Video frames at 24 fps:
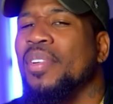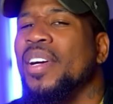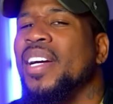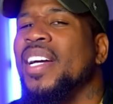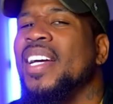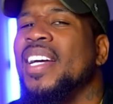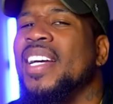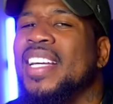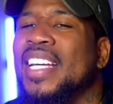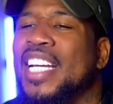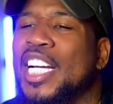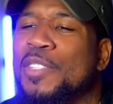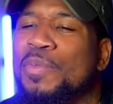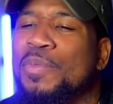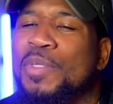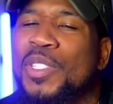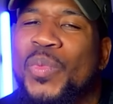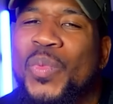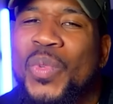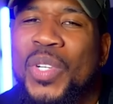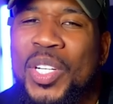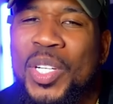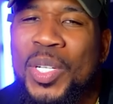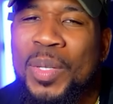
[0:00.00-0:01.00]
bread catch
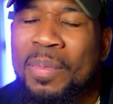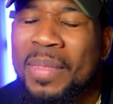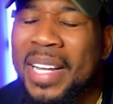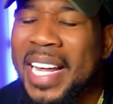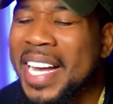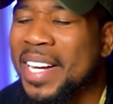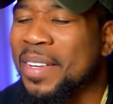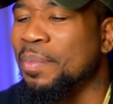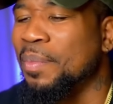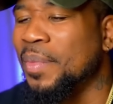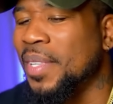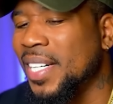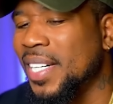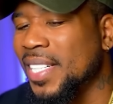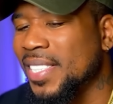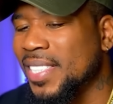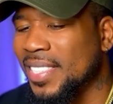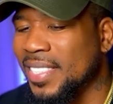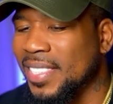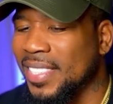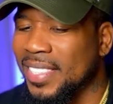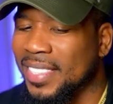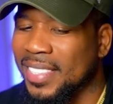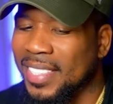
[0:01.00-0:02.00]
me with him like
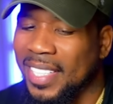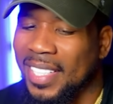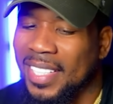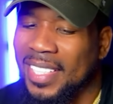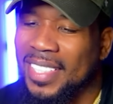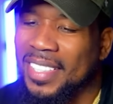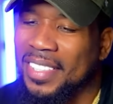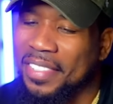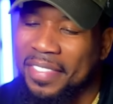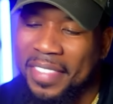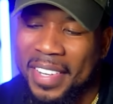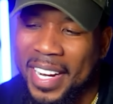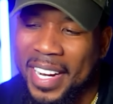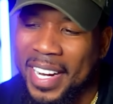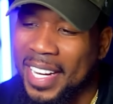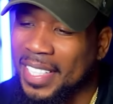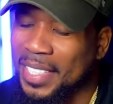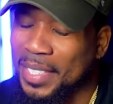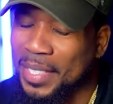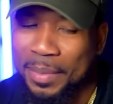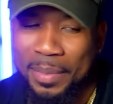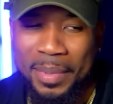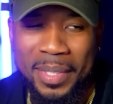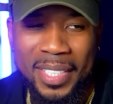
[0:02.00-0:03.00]
mustard, dog.
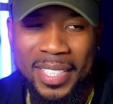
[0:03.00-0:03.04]
Fire,